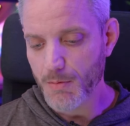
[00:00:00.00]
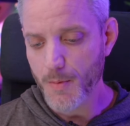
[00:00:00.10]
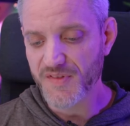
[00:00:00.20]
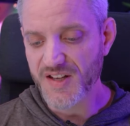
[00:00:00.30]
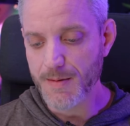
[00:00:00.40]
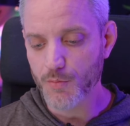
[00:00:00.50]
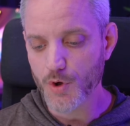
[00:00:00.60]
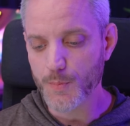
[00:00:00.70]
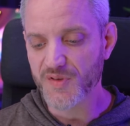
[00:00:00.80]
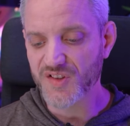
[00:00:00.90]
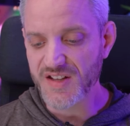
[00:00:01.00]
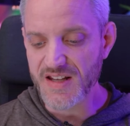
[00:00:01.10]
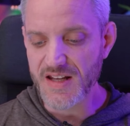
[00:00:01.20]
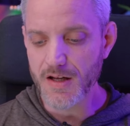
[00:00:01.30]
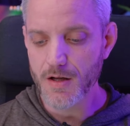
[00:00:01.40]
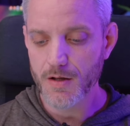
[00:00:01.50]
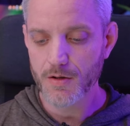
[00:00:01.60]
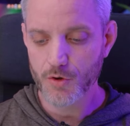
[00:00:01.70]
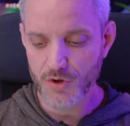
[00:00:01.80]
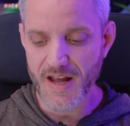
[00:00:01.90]
I went with Team Group T.
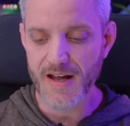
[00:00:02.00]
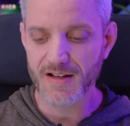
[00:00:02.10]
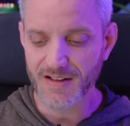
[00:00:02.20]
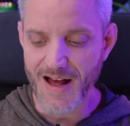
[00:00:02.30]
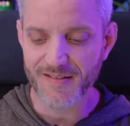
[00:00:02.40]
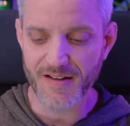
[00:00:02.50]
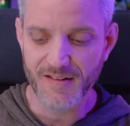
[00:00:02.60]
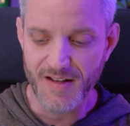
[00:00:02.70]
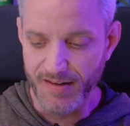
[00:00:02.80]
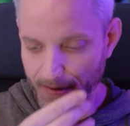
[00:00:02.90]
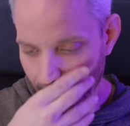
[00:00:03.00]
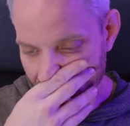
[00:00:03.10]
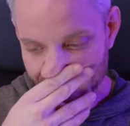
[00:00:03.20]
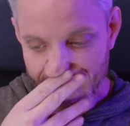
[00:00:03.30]
Create Classic 10L.